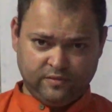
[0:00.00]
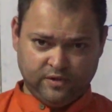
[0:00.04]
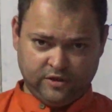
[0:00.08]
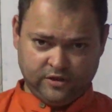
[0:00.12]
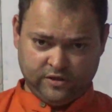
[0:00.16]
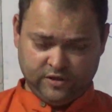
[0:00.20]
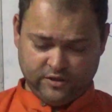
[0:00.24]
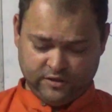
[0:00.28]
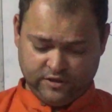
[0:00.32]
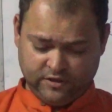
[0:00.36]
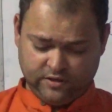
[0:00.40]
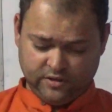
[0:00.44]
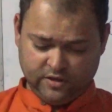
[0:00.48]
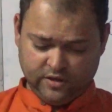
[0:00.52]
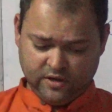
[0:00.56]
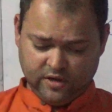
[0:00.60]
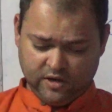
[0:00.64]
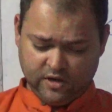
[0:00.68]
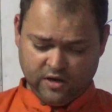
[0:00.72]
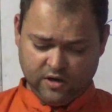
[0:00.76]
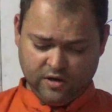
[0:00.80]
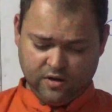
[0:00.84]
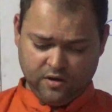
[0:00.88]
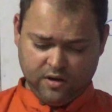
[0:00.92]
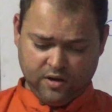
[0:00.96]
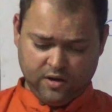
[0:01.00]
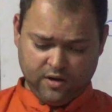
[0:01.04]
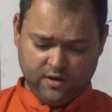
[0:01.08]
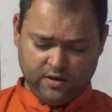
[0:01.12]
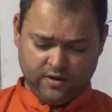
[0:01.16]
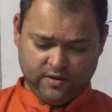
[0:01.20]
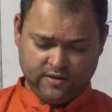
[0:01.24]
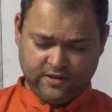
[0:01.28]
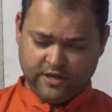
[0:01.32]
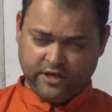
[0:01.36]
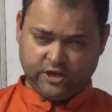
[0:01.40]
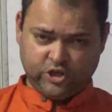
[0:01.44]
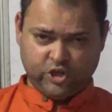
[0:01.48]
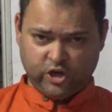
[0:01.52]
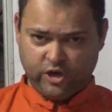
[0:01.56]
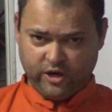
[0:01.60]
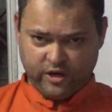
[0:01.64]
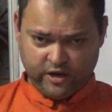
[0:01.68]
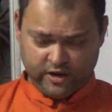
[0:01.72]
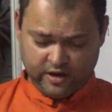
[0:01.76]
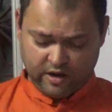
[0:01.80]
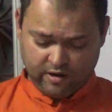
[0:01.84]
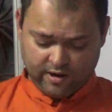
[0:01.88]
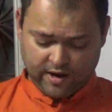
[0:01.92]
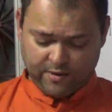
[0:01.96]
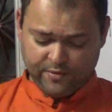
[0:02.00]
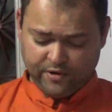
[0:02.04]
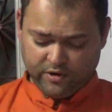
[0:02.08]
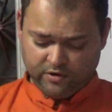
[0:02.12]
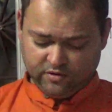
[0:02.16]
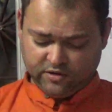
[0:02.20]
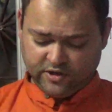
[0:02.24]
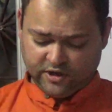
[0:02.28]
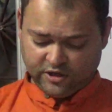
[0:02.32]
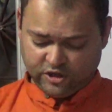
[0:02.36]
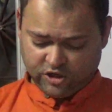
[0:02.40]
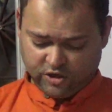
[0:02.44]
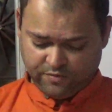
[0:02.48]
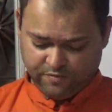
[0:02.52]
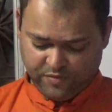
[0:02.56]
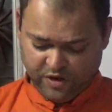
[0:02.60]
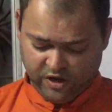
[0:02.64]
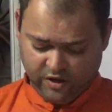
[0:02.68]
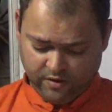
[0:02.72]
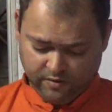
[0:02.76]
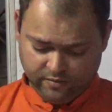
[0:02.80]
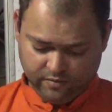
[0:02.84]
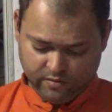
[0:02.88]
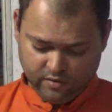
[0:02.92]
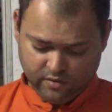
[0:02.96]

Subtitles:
This is section A. Now coming to section B.